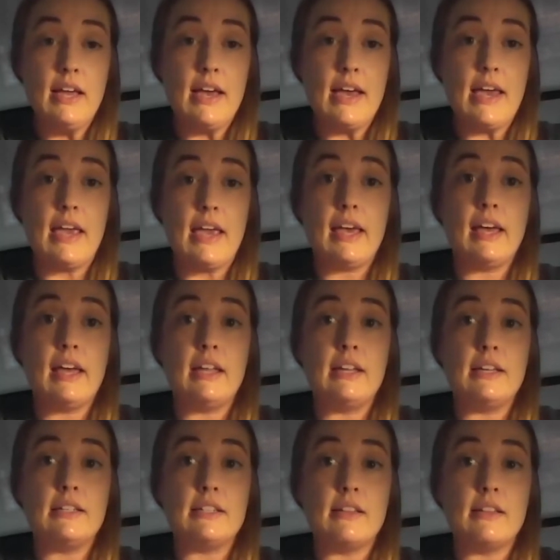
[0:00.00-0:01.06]

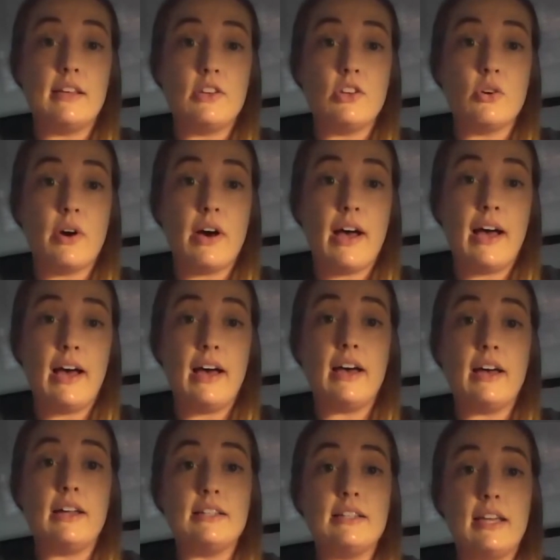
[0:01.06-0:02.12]
And then you'll
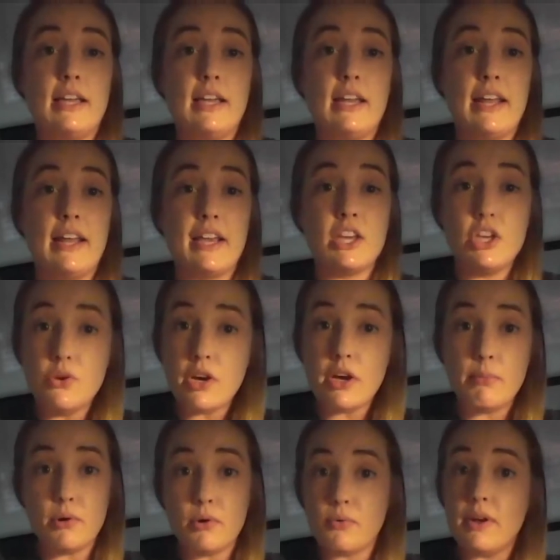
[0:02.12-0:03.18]
add in a
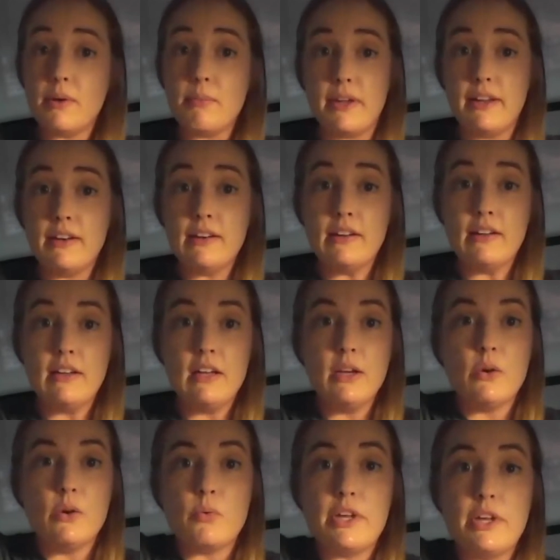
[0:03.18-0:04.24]
cucumber ribbon,
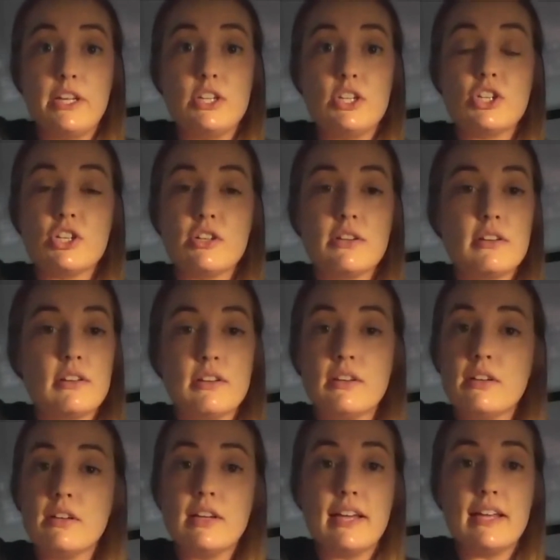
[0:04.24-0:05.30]
which
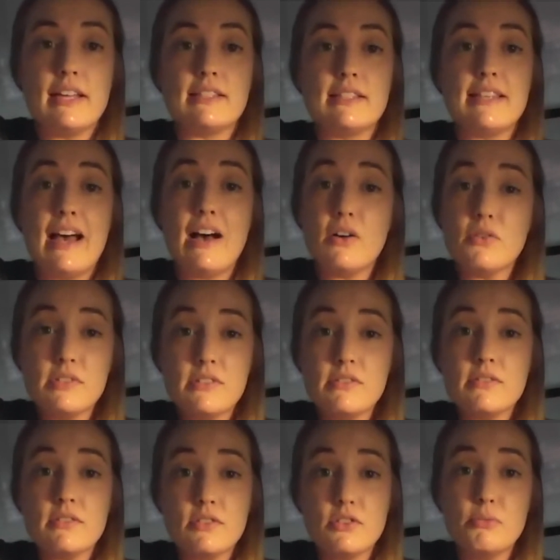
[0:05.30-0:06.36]
it sounds
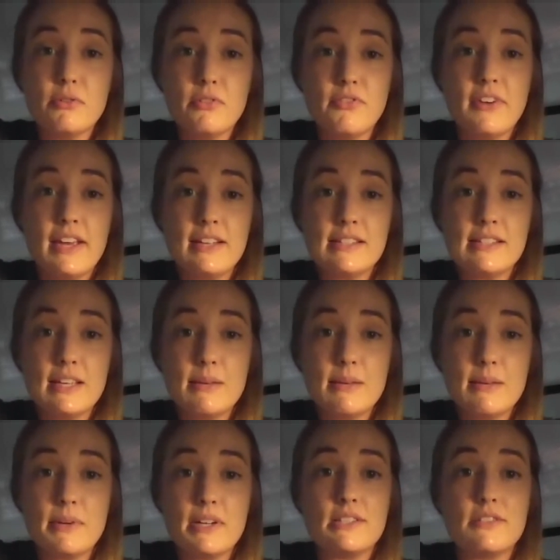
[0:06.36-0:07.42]
super fancy,
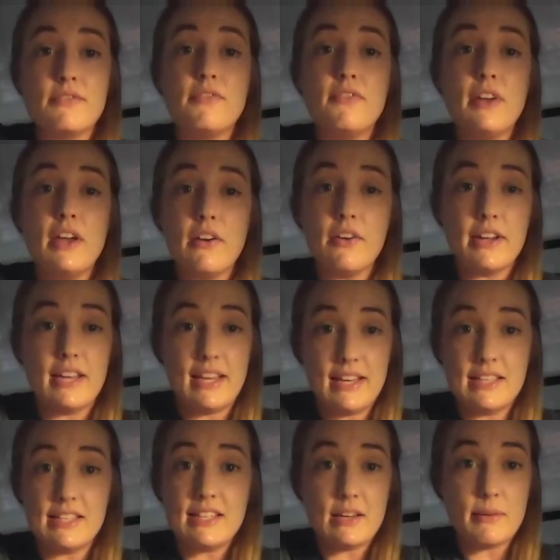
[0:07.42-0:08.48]
but it's very
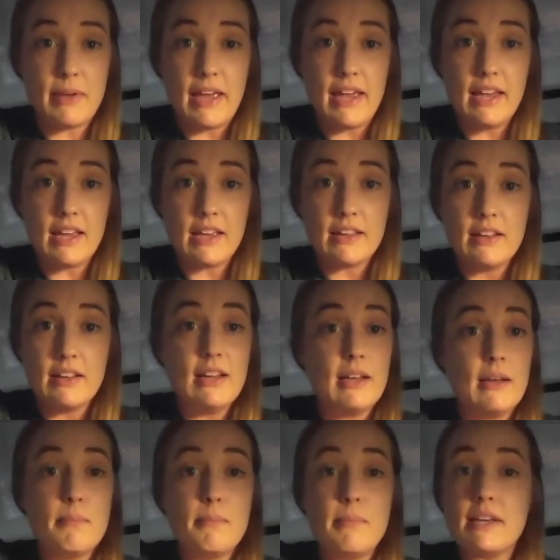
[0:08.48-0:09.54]
easy to make.
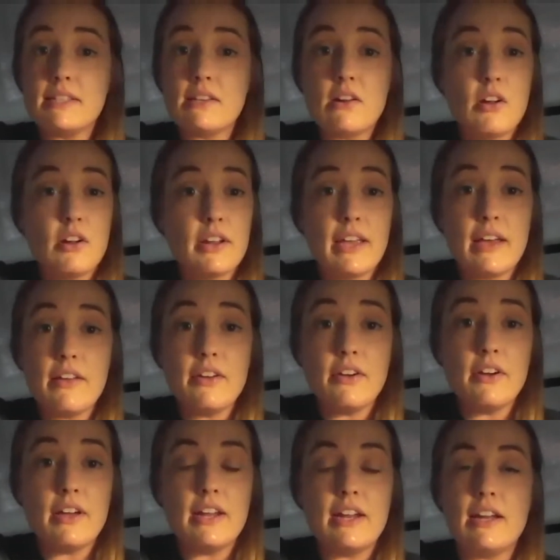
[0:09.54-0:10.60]
mix it all together,
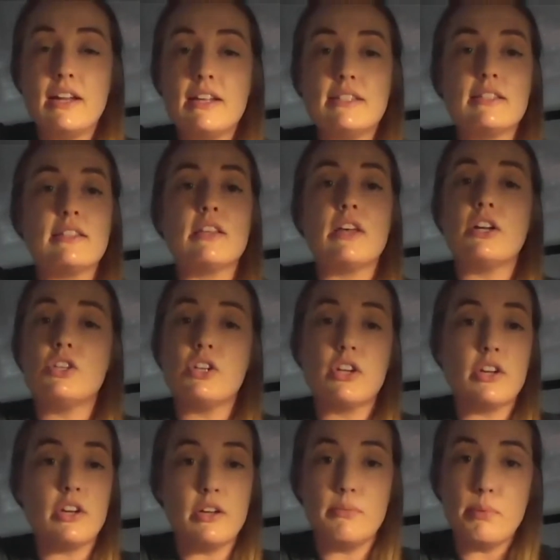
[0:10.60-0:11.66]
and it is such a
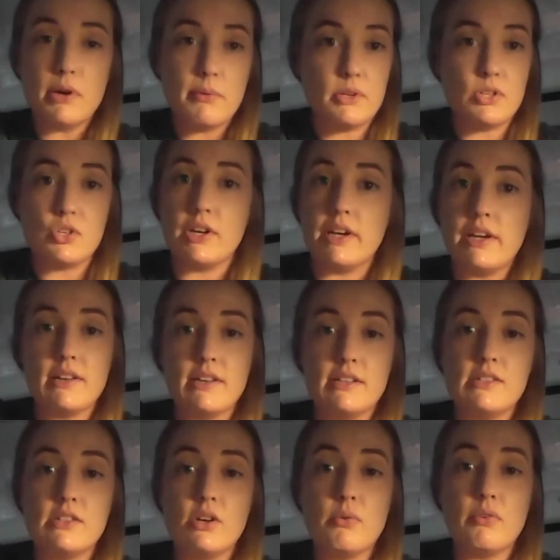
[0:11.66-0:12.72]
good bourbon drink.
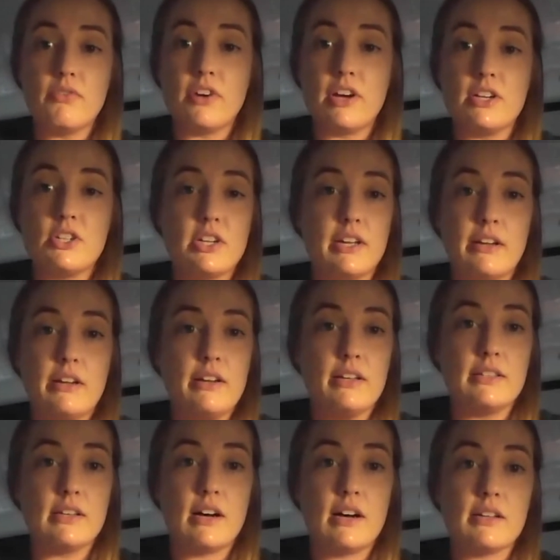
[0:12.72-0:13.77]
It's so refreshing.
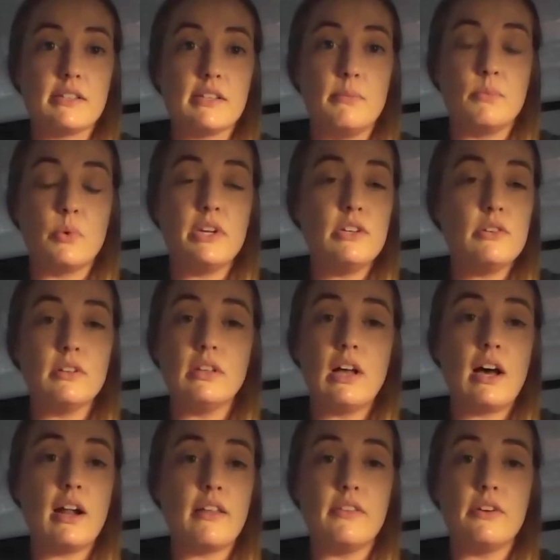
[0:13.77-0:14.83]
It's awesome. We do a
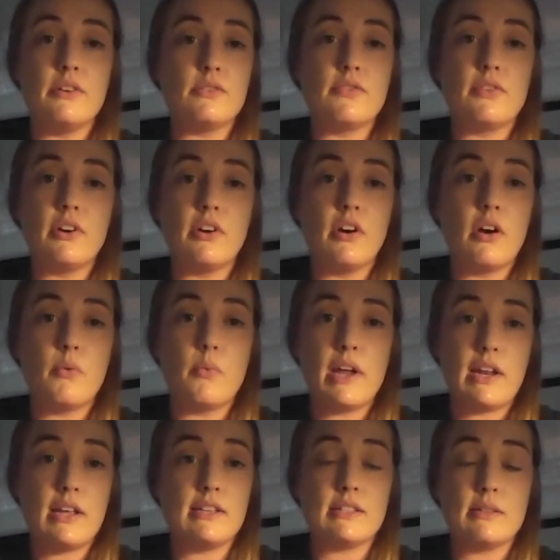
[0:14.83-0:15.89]
lot of those for our
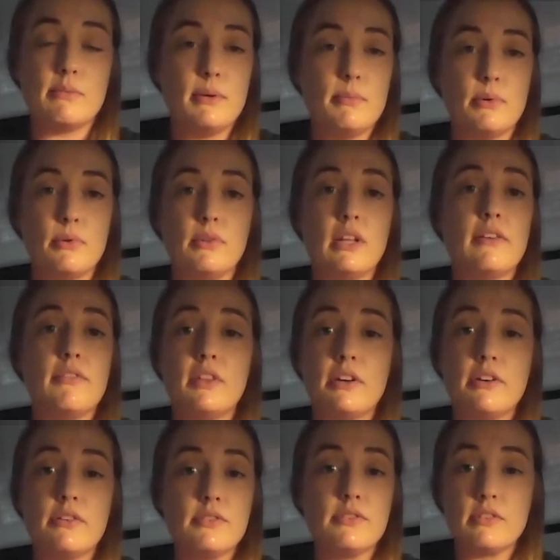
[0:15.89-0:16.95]
weddings, and people love
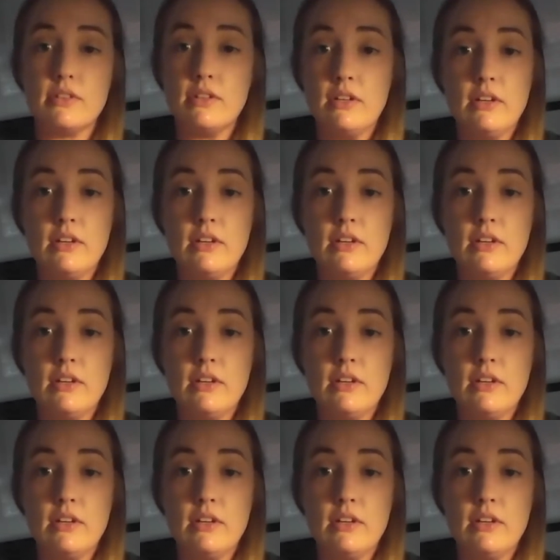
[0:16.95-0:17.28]
those.